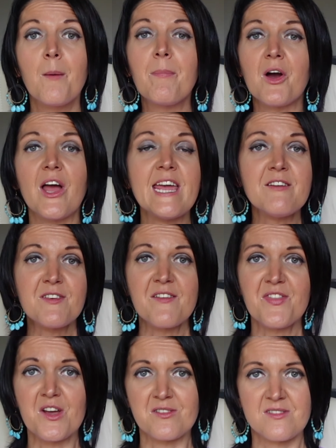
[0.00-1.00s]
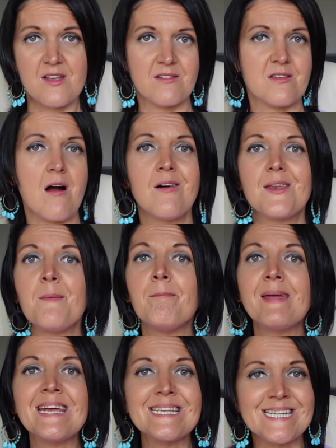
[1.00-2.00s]
But even if those things aren't
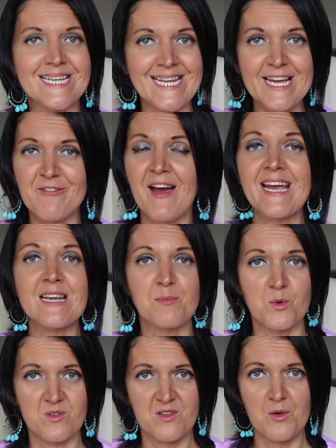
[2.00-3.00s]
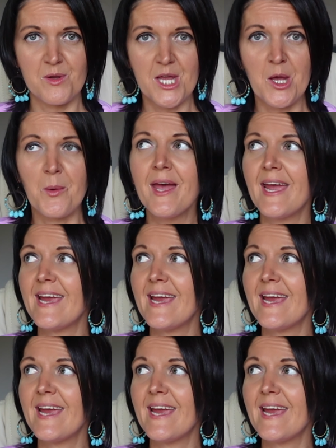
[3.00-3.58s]
immediately available to you,